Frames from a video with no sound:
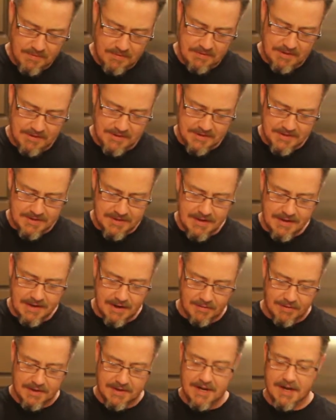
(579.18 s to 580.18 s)
This is going to get
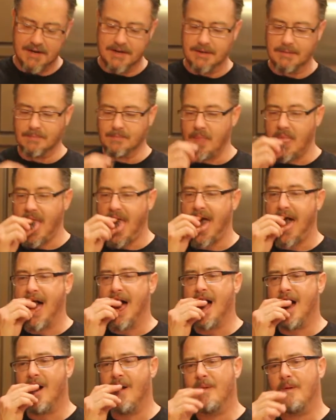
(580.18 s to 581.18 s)
redundant
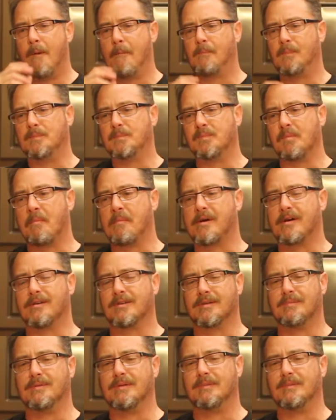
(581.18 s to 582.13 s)
because